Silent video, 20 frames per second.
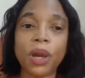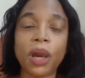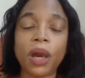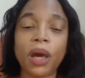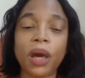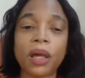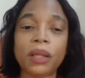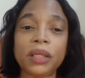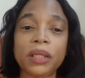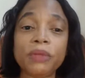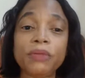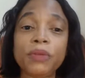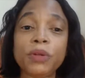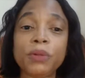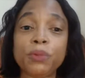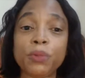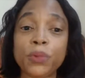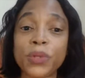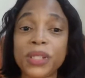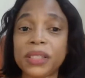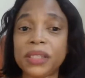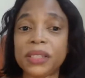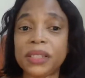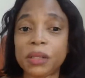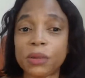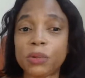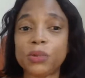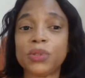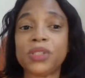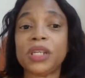living with
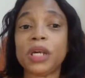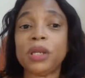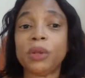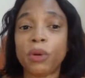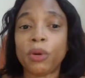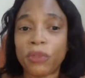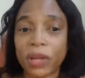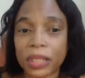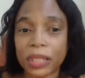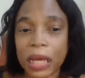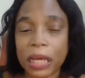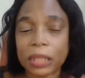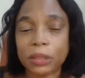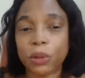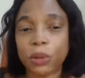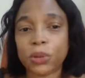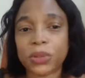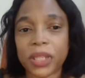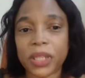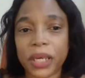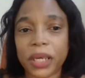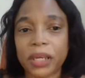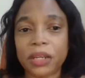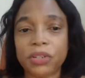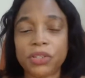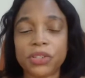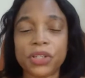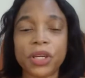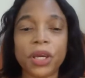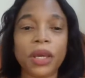sickle cell of an adult
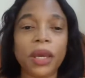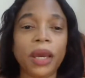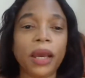age.